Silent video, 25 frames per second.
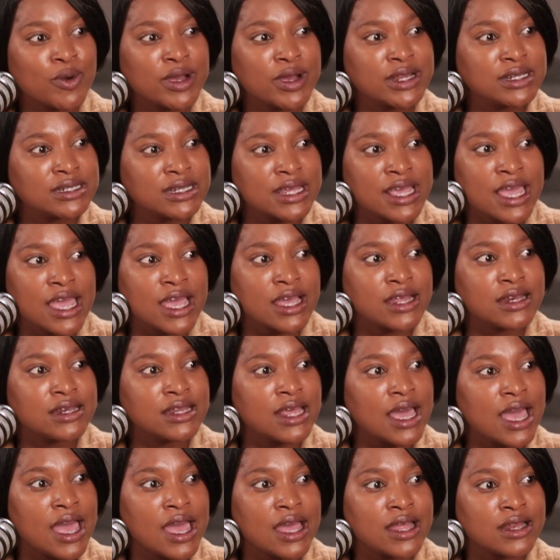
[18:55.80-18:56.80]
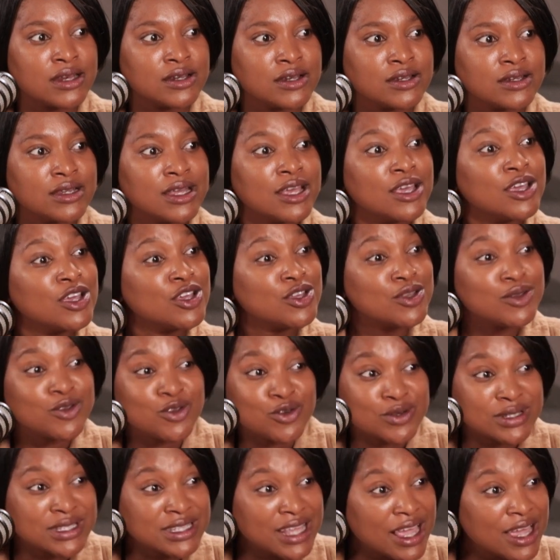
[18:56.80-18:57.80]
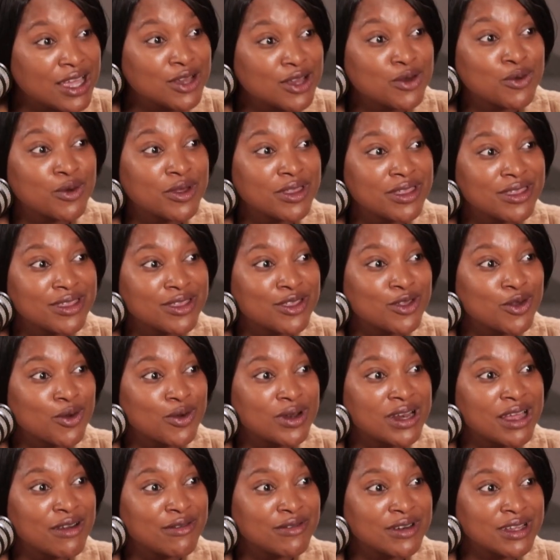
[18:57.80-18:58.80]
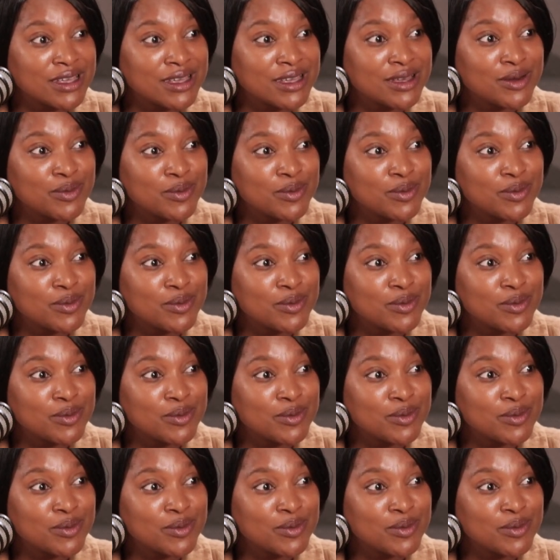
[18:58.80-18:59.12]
went ahead and you stayed with your lovely